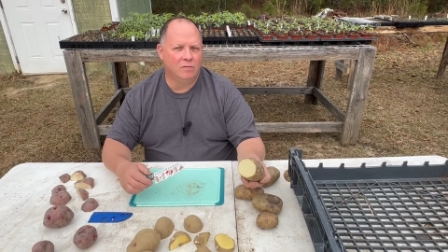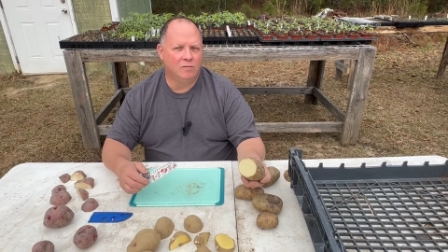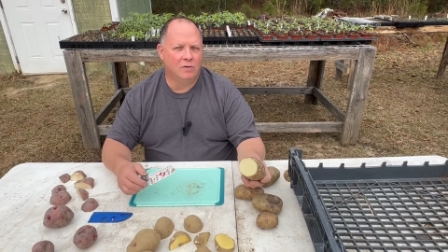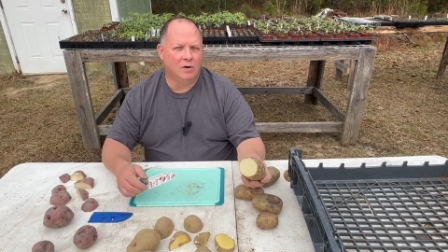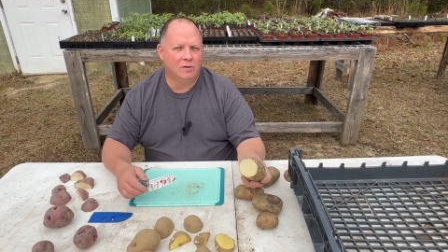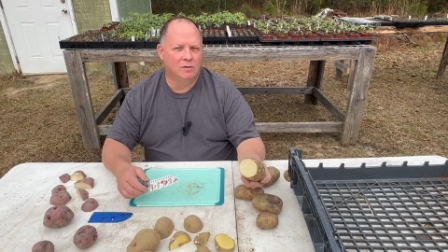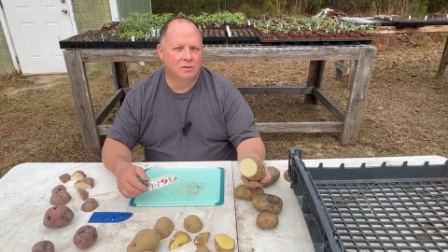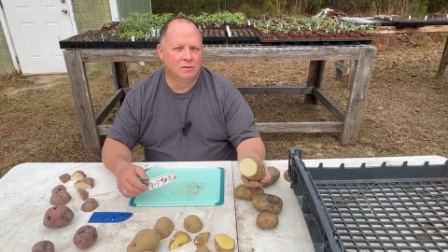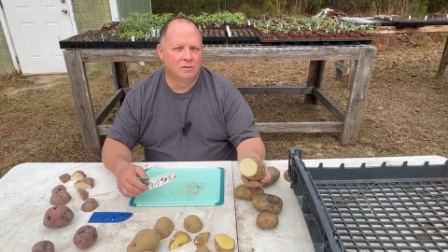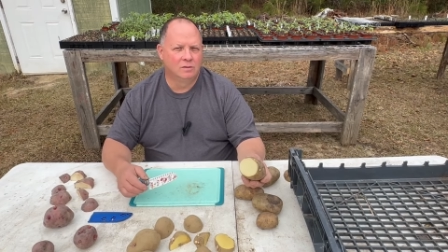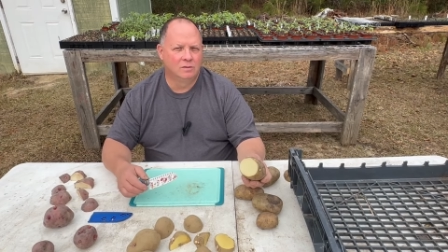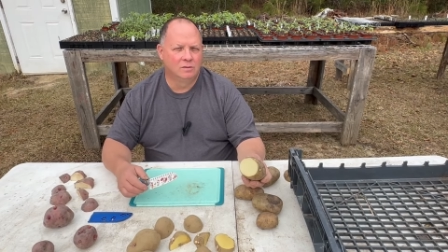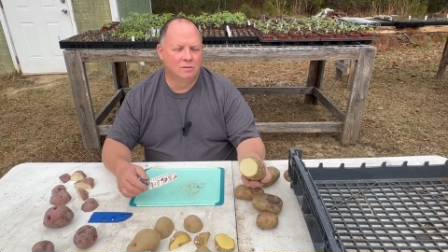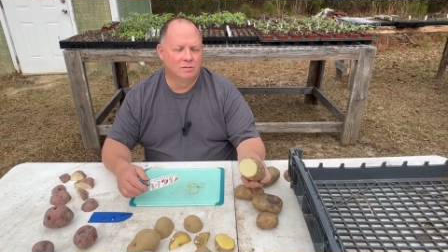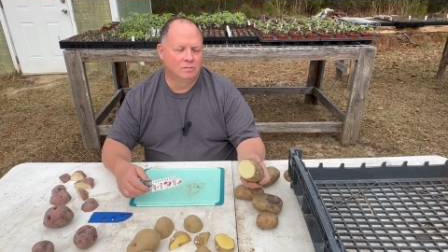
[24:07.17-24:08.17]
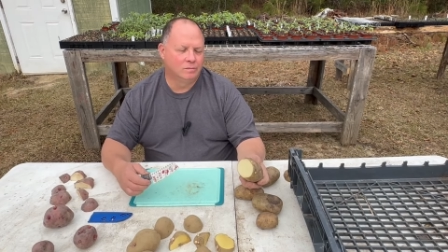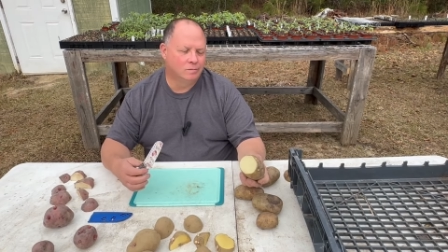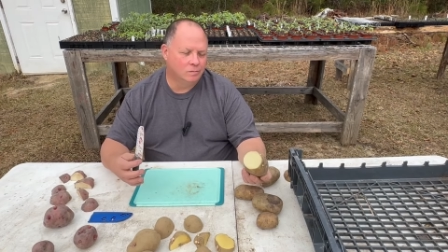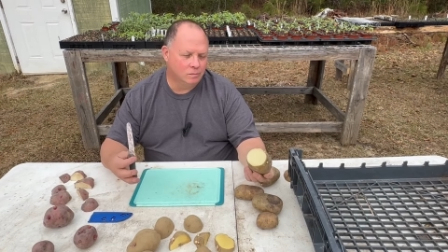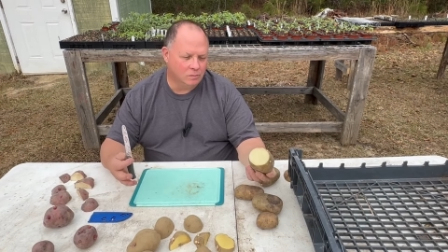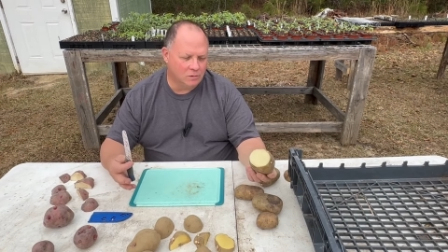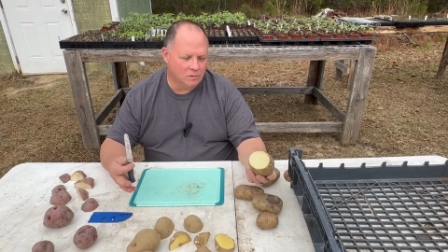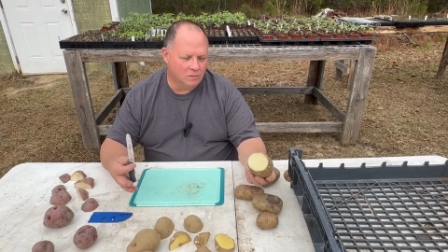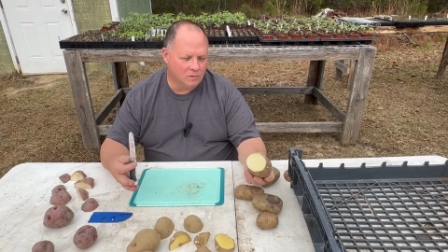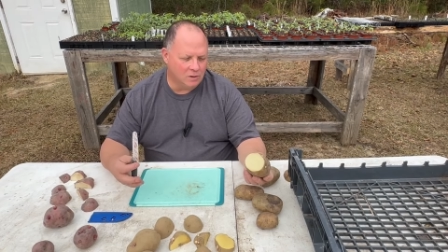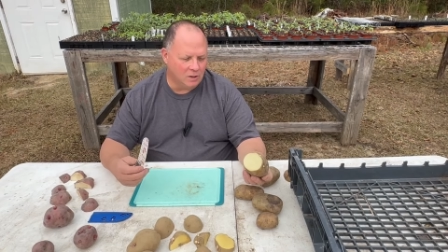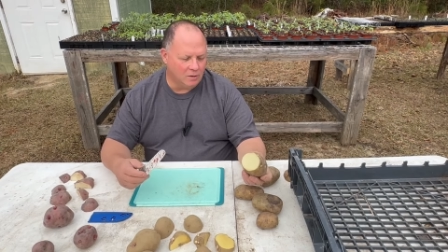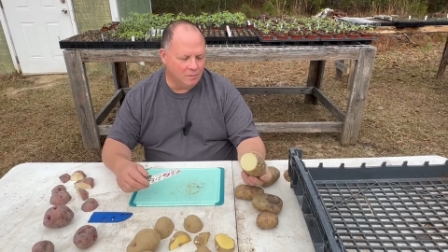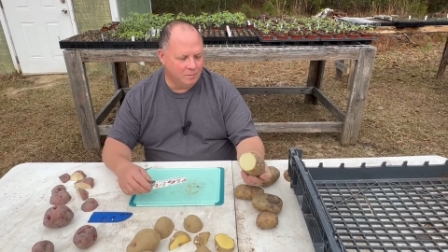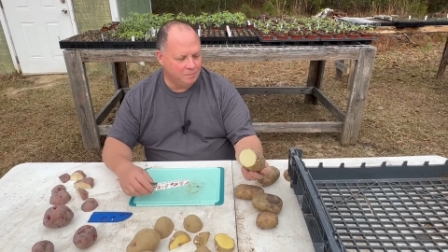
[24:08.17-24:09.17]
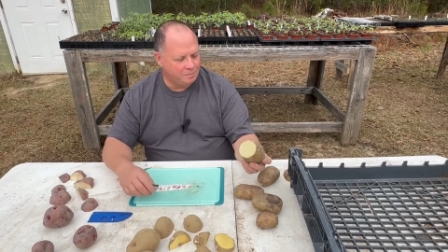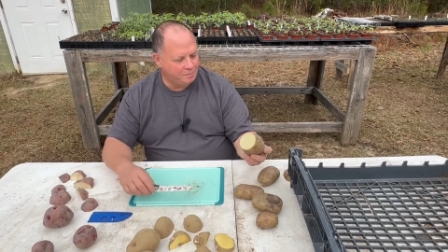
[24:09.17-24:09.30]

first. So,